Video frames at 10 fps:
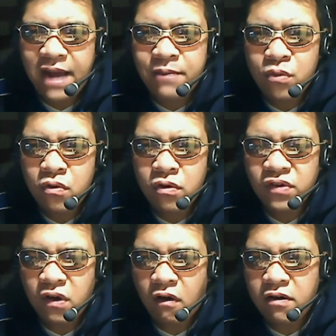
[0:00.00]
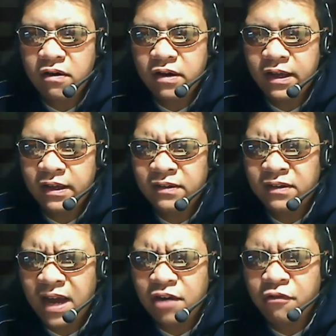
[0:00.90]
Moore's art is
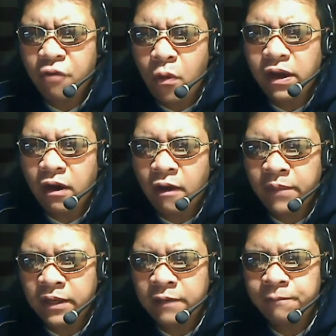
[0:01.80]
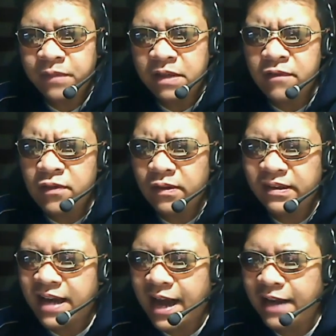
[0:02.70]
kind of growing on me, even though it's
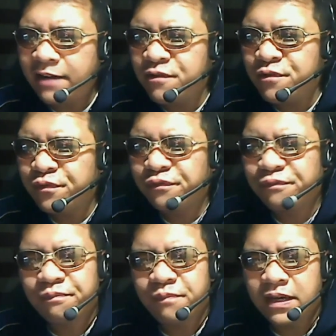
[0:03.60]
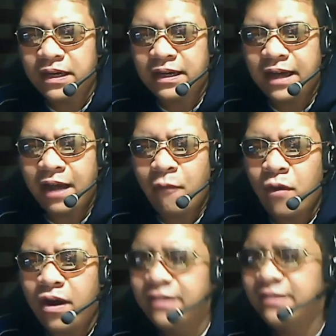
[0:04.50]
kind of I
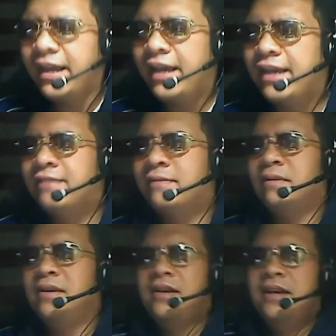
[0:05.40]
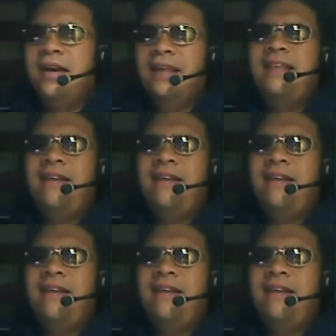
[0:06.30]
want to say it's not